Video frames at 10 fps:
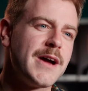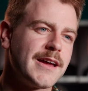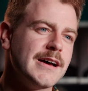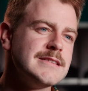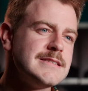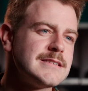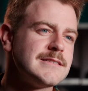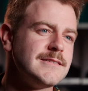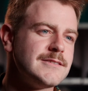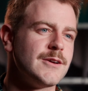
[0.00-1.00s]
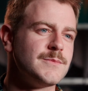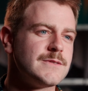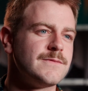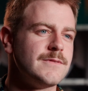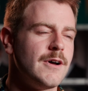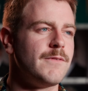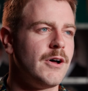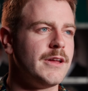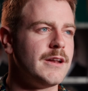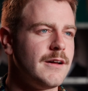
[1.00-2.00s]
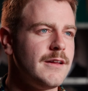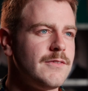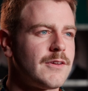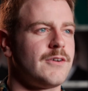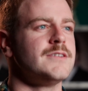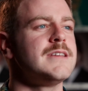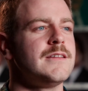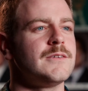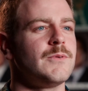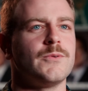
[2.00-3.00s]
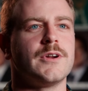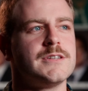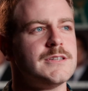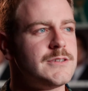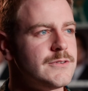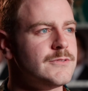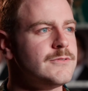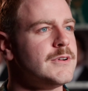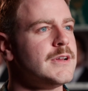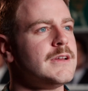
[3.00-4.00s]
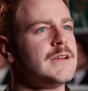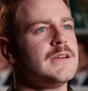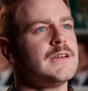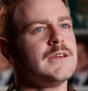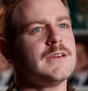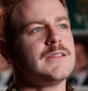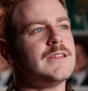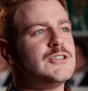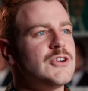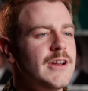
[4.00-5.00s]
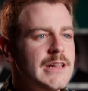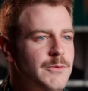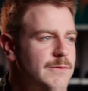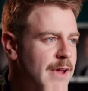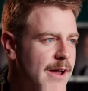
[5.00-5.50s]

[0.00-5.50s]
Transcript: our guns in terms of Ollie and I. The content that we wanted to do, the journey that we've